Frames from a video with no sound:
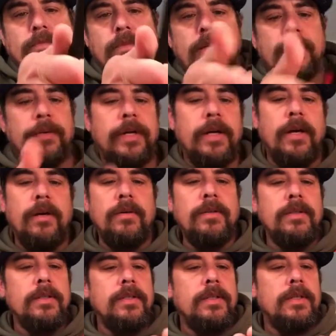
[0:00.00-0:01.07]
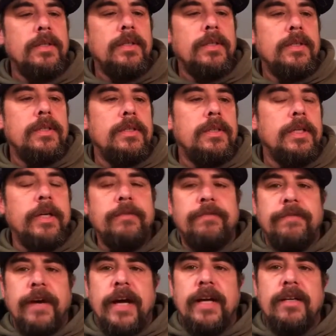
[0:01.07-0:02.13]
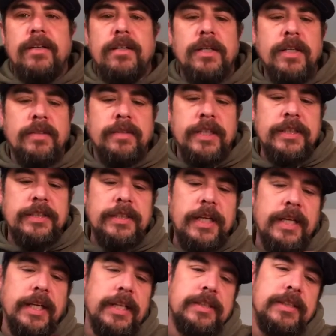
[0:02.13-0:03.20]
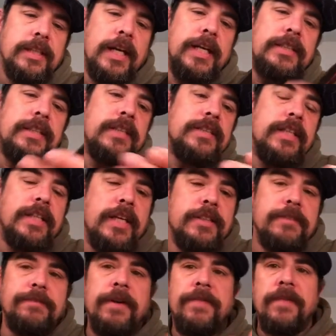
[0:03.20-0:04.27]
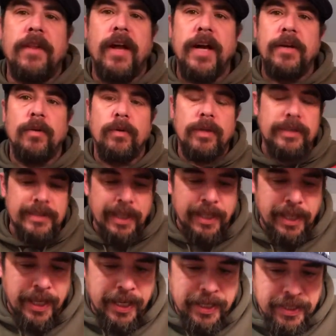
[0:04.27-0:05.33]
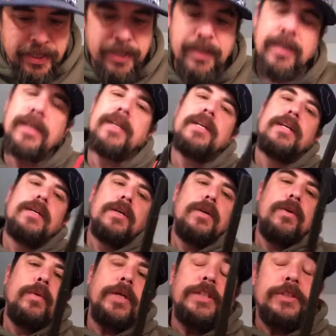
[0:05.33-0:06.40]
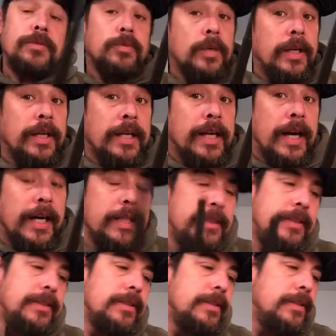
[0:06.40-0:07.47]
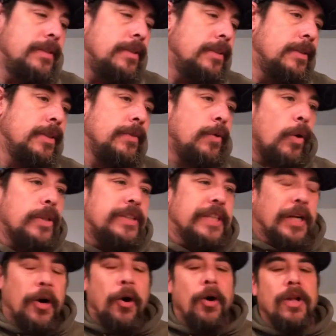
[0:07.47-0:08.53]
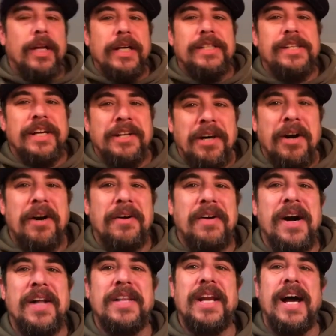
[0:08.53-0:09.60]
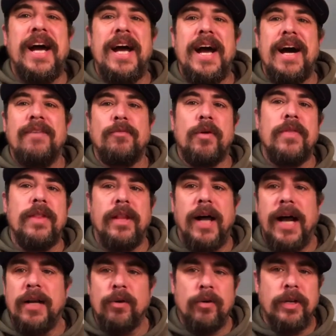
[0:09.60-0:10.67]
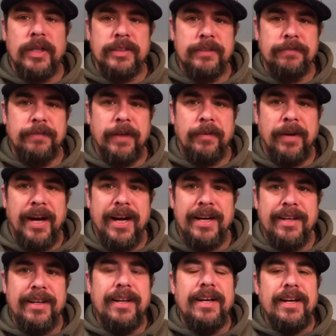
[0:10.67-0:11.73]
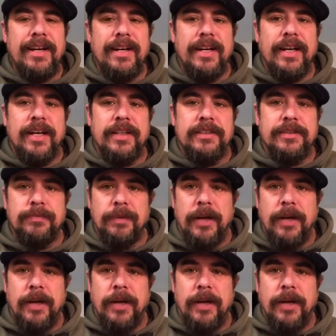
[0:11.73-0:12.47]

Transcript: There we go. Good fit. Good. This thing, it's nice because it does fit the line holders I like which is really nice. Of course, the only Tenkara rod that I have where the line holder doesn't fit right is